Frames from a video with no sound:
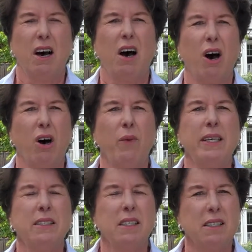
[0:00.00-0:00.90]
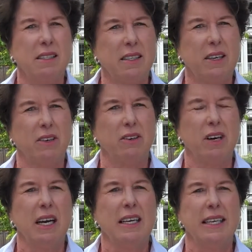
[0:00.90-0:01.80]
Always consider
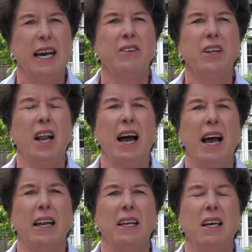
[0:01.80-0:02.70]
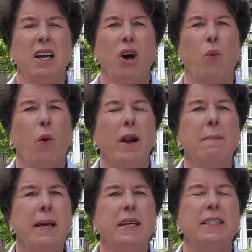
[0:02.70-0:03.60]
down the line, what
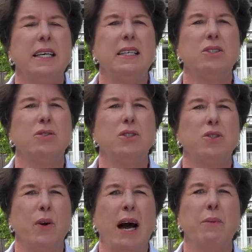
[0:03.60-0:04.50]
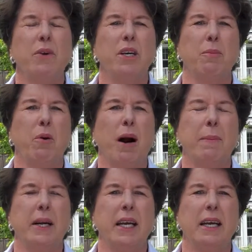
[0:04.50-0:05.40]
amenities do I want in a
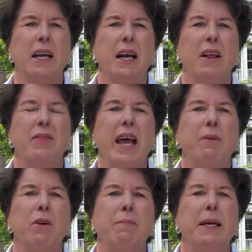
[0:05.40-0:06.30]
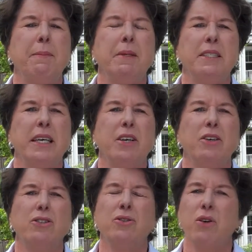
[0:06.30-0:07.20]
property that would be
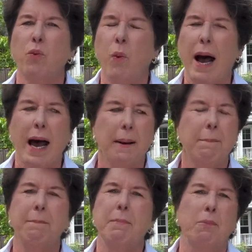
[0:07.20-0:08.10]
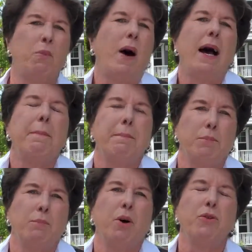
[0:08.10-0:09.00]
particular to a wide
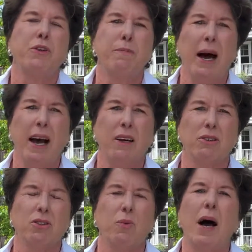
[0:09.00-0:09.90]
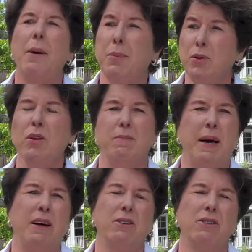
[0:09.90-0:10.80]
berth of buyers, a wide pool of
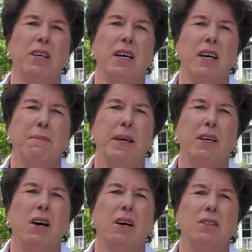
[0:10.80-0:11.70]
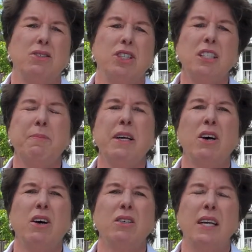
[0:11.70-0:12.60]
buyers. Because just
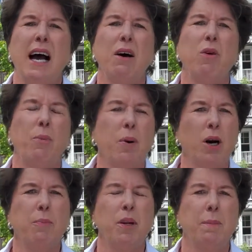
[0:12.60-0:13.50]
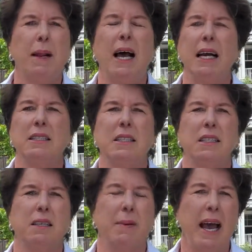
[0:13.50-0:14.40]
because I want purple appliances
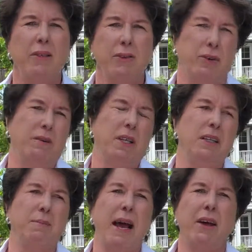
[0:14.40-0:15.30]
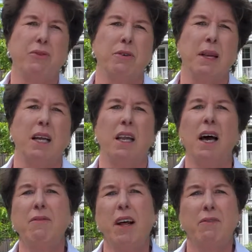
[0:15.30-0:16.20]
in the bathroom, and I
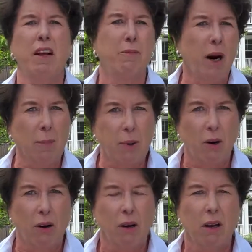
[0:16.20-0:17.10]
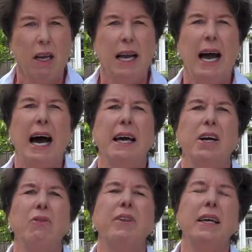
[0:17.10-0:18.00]
love, love, love purple, I
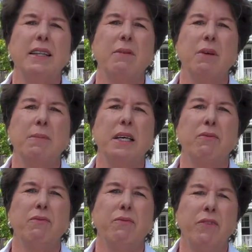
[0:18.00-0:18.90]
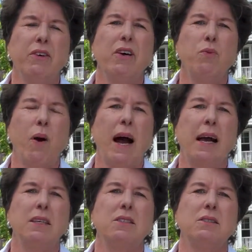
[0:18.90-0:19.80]
don't think that would be a very
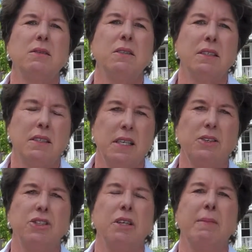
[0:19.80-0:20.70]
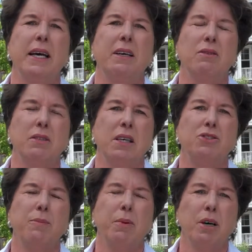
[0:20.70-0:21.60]
wise decision to make on
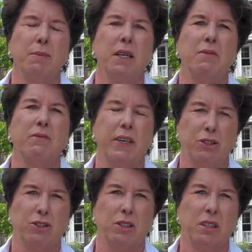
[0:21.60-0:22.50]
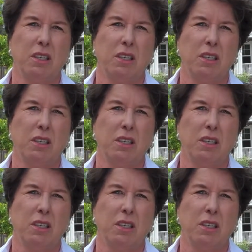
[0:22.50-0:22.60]
such a permanent fixture.